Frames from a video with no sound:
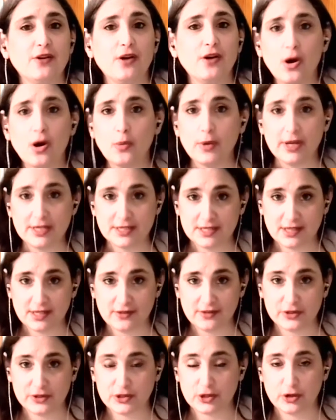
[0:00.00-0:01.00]
always
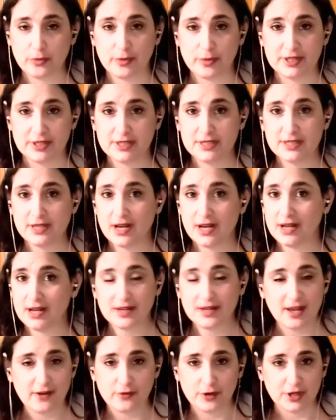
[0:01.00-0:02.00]
give sermons, not
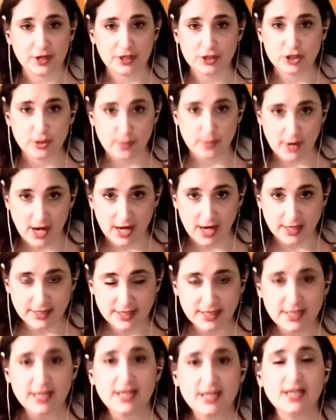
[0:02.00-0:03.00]
every Shabbat.